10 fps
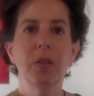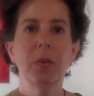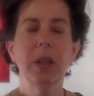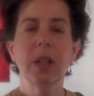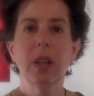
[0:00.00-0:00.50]

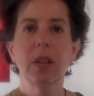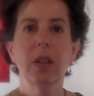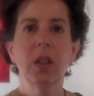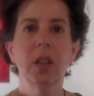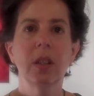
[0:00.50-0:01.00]
to each
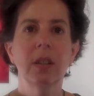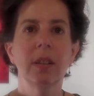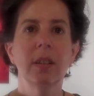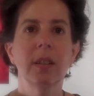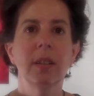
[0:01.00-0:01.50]
other,
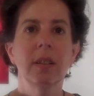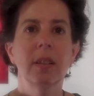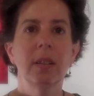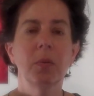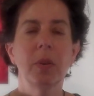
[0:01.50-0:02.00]

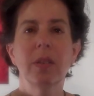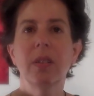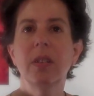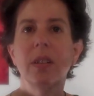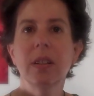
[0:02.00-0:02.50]
what's
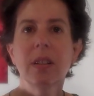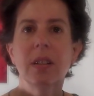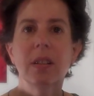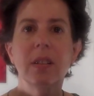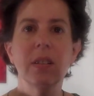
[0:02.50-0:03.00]
their
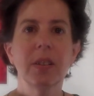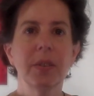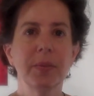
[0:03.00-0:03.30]
distance.